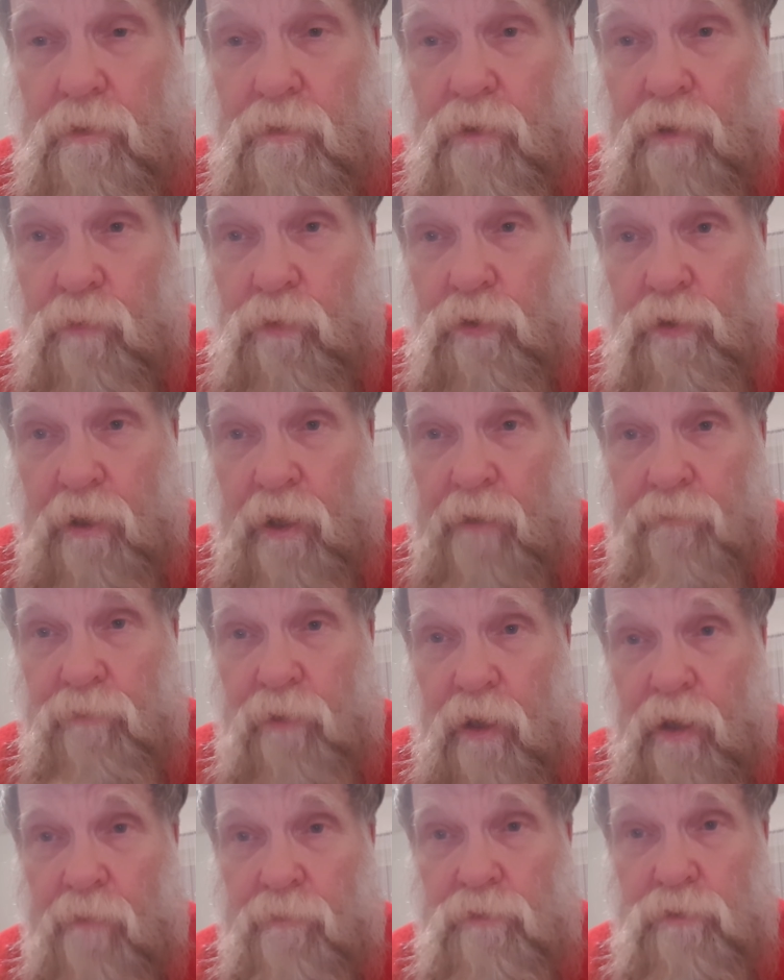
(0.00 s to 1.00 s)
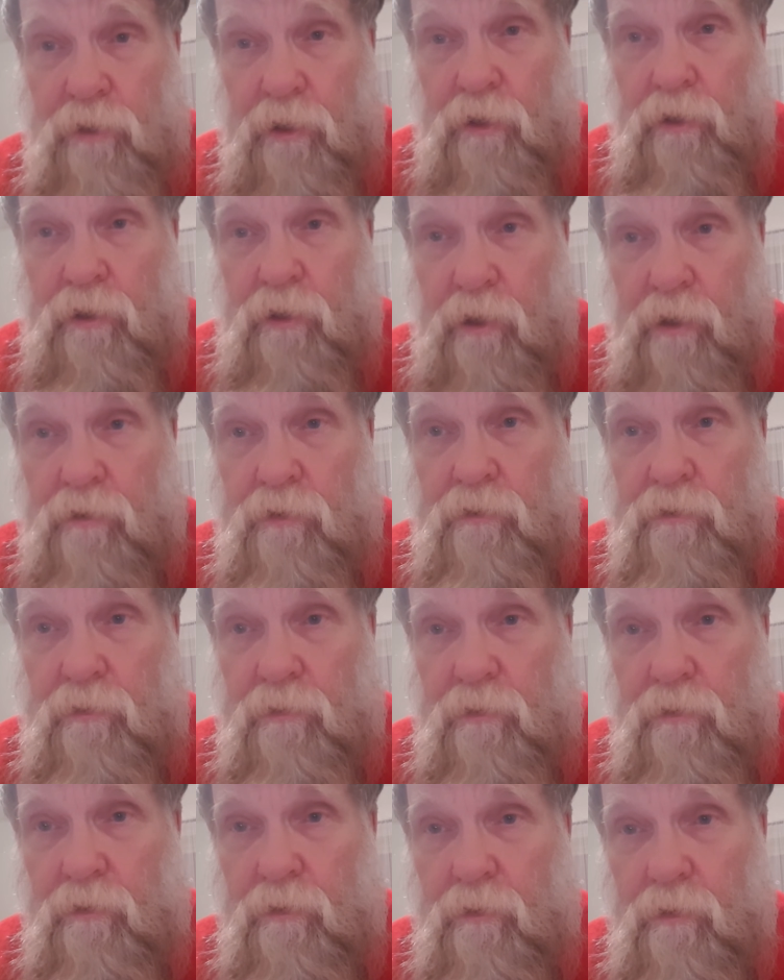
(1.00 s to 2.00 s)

Now we're going to have a dedicated